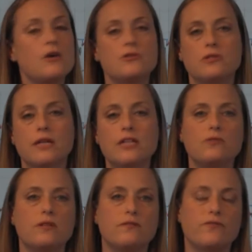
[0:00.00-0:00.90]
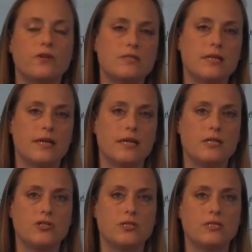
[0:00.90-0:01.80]
So that's really the first thing,
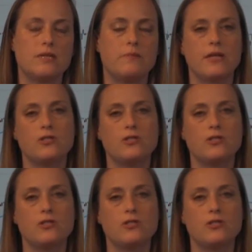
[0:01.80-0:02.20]
is just to make